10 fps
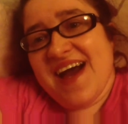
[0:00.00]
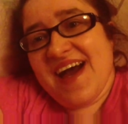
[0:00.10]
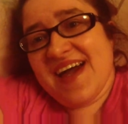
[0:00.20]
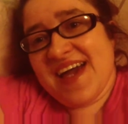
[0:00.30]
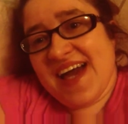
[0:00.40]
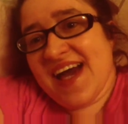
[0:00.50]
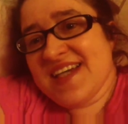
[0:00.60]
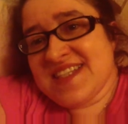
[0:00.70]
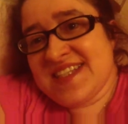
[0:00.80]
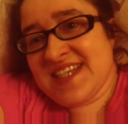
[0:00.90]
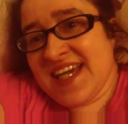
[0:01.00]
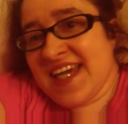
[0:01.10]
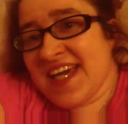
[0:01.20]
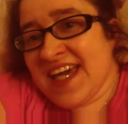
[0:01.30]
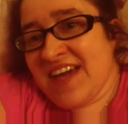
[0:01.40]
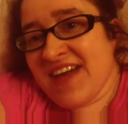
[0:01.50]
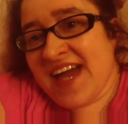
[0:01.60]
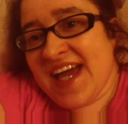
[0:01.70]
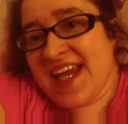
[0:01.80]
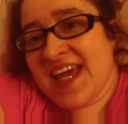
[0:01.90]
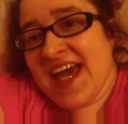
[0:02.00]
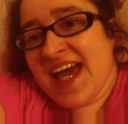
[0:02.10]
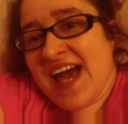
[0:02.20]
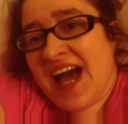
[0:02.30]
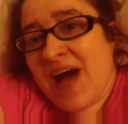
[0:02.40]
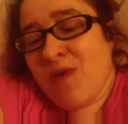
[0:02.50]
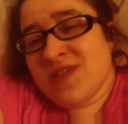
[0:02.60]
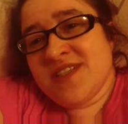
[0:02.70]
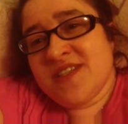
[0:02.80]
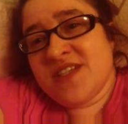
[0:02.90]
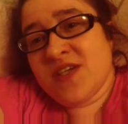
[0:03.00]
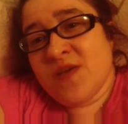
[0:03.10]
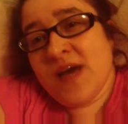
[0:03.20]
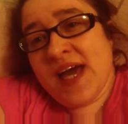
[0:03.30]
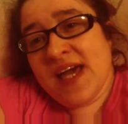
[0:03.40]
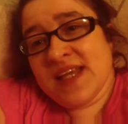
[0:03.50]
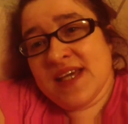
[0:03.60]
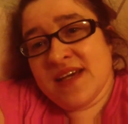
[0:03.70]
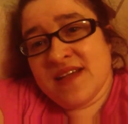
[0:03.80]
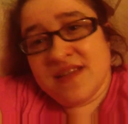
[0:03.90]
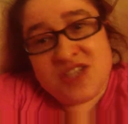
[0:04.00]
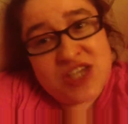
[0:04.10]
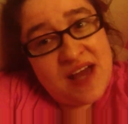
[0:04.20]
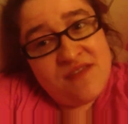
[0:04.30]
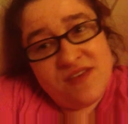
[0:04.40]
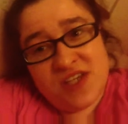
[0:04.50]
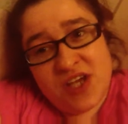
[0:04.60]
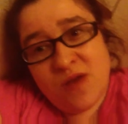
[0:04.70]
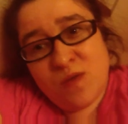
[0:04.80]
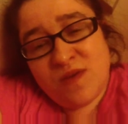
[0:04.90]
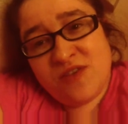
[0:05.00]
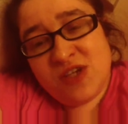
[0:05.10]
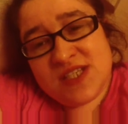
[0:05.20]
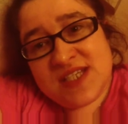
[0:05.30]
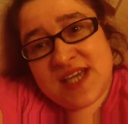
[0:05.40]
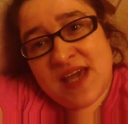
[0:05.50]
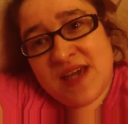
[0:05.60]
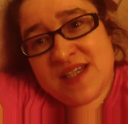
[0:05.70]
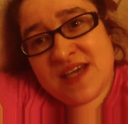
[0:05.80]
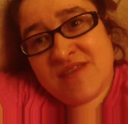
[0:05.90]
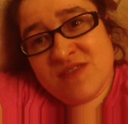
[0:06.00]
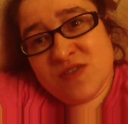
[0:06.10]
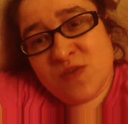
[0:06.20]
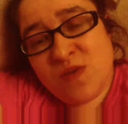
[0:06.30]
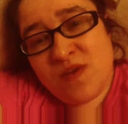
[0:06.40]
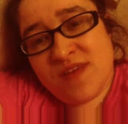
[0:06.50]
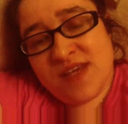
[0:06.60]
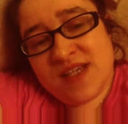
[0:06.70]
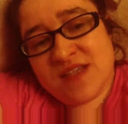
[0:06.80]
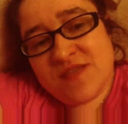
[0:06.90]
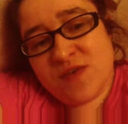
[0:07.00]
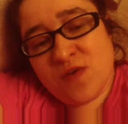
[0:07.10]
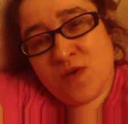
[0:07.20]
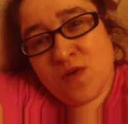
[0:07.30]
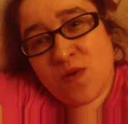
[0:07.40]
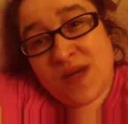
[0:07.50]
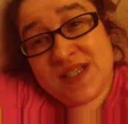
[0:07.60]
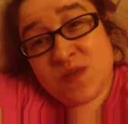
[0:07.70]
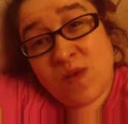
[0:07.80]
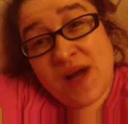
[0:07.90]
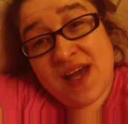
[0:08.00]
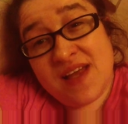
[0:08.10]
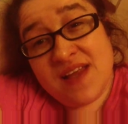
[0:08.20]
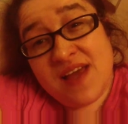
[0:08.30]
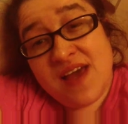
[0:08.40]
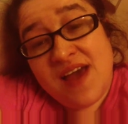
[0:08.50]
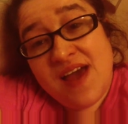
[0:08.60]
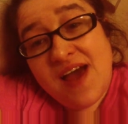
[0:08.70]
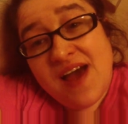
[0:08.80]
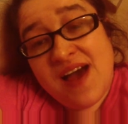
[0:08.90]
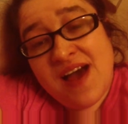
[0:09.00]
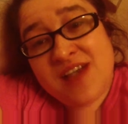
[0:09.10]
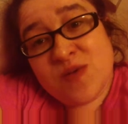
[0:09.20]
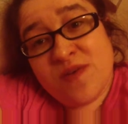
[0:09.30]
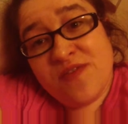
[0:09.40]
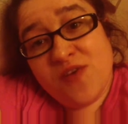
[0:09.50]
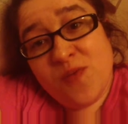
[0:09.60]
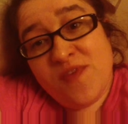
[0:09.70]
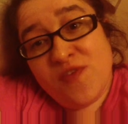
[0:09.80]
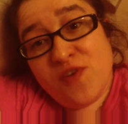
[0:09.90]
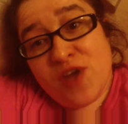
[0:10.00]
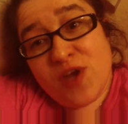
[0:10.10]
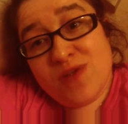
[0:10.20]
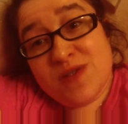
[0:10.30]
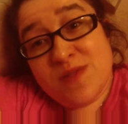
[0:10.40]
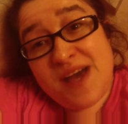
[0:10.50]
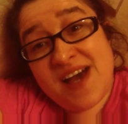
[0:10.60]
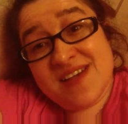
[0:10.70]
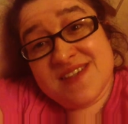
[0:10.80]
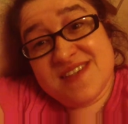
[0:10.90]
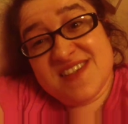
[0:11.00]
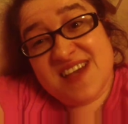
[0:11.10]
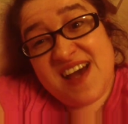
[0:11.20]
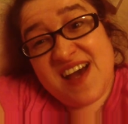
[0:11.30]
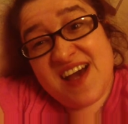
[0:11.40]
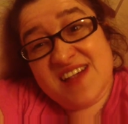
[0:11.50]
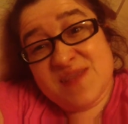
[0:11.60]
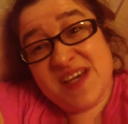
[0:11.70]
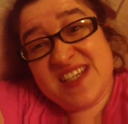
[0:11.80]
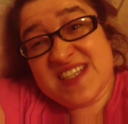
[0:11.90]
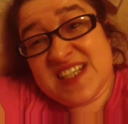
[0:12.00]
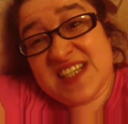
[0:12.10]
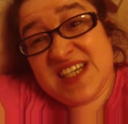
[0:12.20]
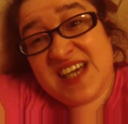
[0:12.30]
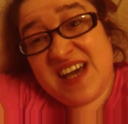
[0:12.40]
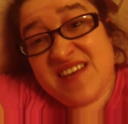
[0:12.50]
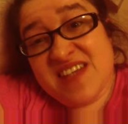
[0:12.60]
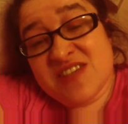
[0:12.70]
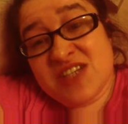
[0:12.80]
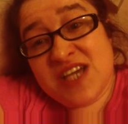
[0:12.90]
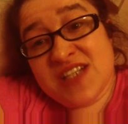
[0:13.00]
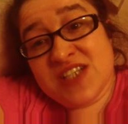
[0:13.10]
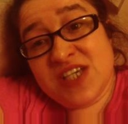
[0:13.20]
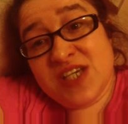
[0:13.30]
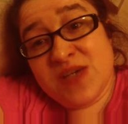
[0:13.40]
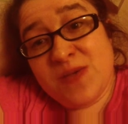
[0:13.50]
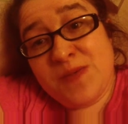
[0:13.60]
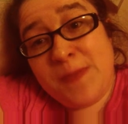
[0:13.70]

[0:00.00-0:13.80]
Hi guys, it's Nikki here again. I wanted to do a little chat video with you today because I haven't done one of these for quite a while. So I thought before I go to bed, I'd basically have a little chat to you.